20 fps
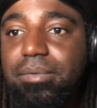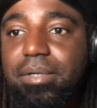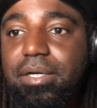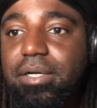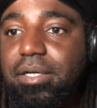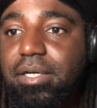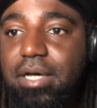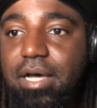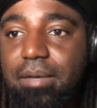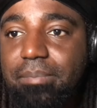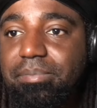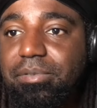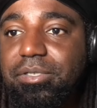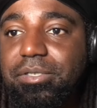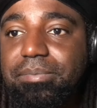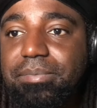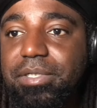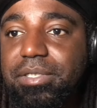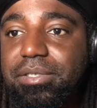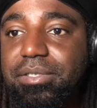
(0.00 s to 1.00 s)
accomplishments
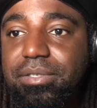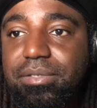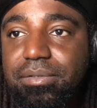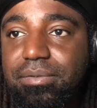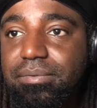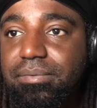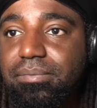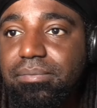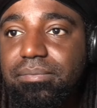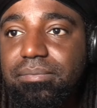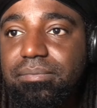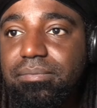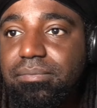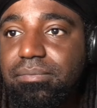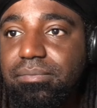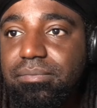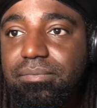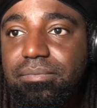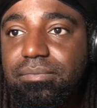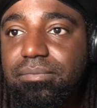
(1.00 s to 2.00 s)
are only possible
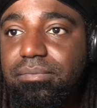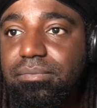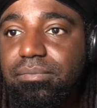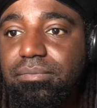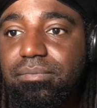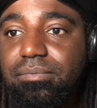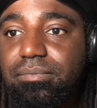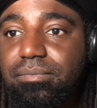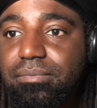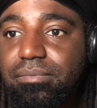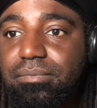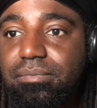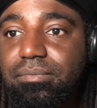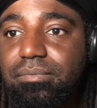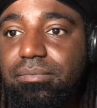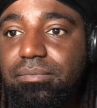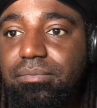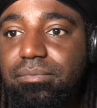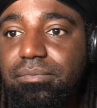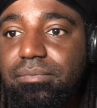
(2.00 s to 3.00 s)
due to your involvement,
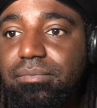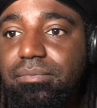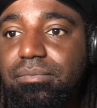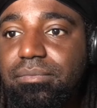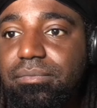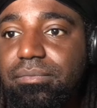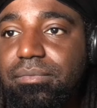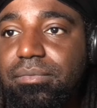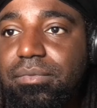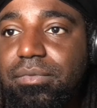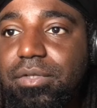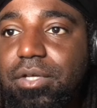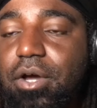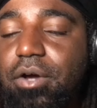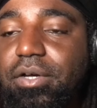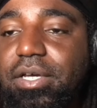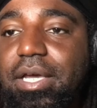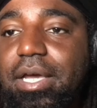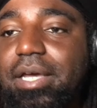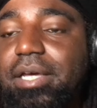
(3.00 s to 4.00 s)
volume.
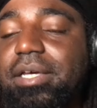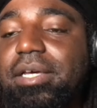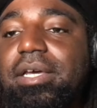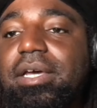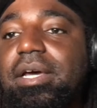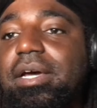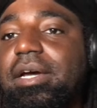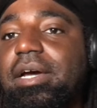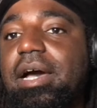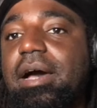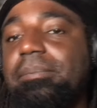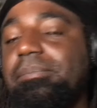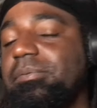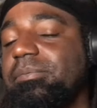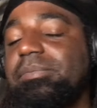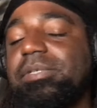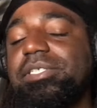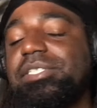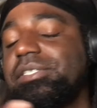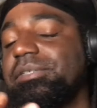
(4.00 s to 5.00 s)
Okay.
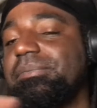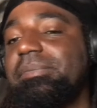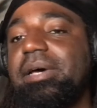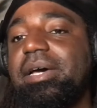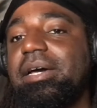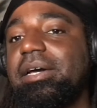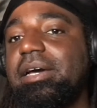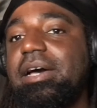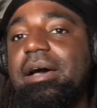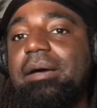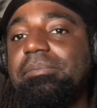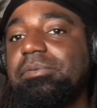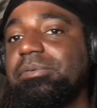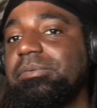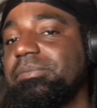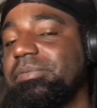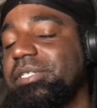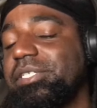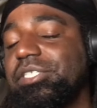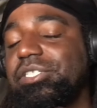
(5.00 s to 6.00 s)
Compliments to my
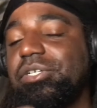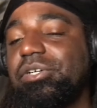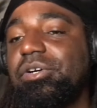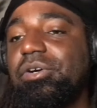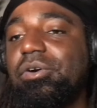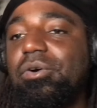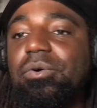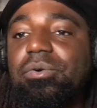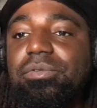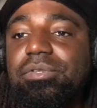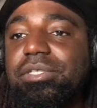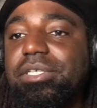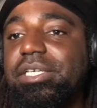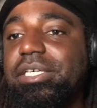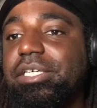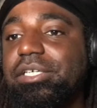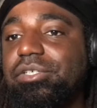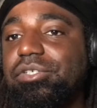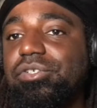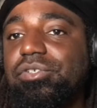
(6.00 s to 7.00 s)
accomplishments are
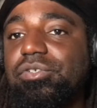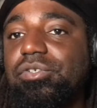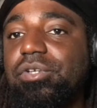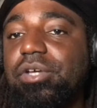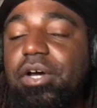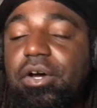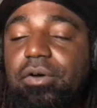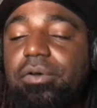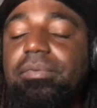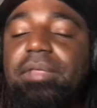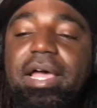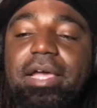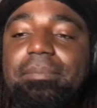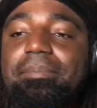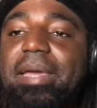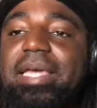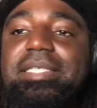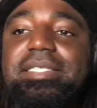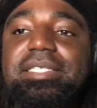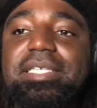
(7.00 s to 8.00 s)
only, like,
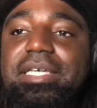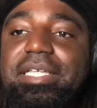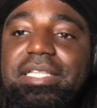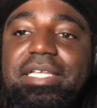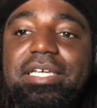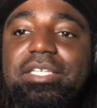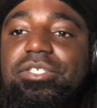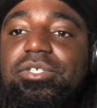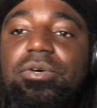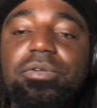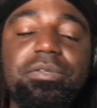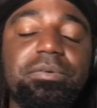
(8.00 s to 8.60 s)
basically it's only